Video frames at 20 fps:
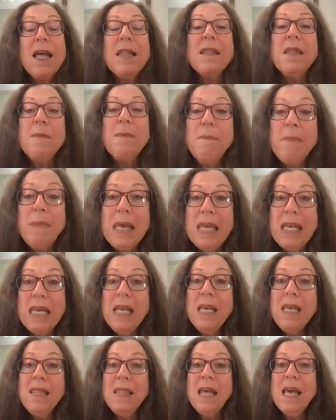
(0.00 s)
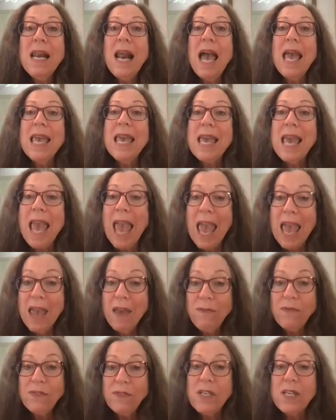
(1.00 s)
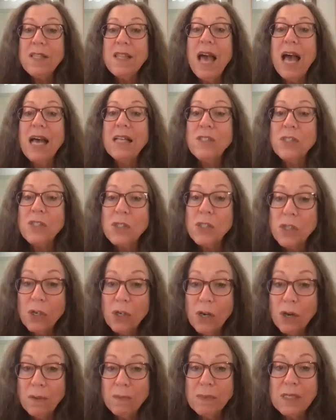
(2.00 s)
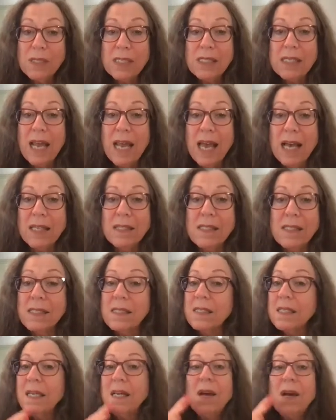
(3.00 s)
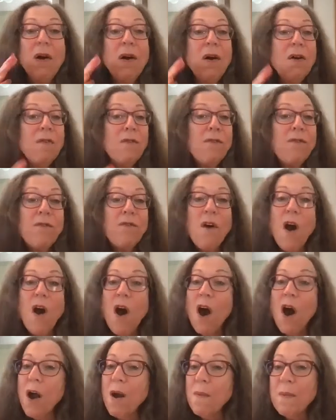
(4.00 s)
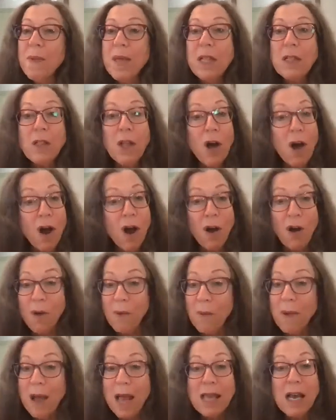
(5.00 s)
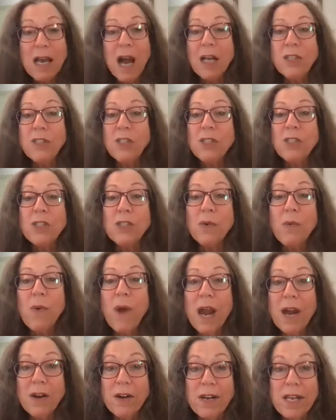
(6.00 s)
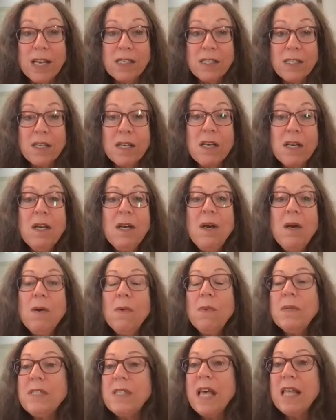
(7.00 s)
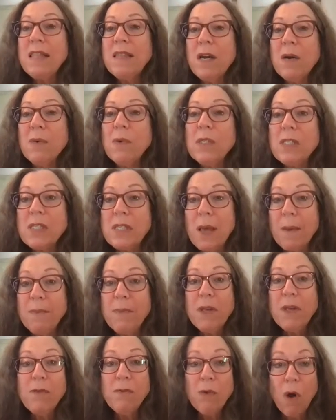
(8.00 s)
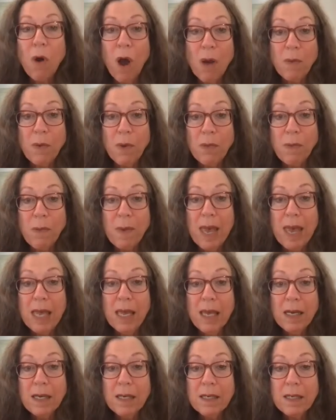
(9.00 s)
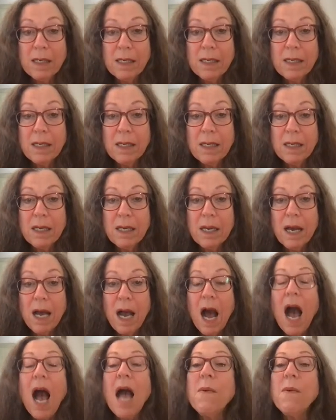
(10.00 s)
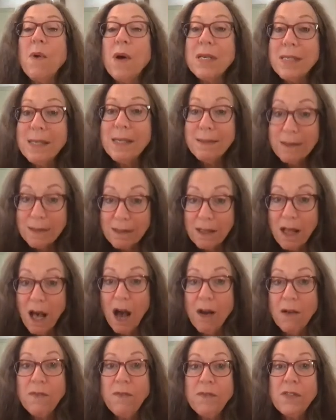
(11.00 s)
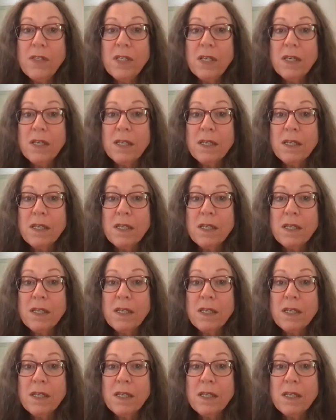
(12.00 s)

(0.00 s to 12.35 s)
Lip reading: The meaning that I gave to that circumstance, far below my conscious awareness, was that there was something wrong with me. I wasn't loved.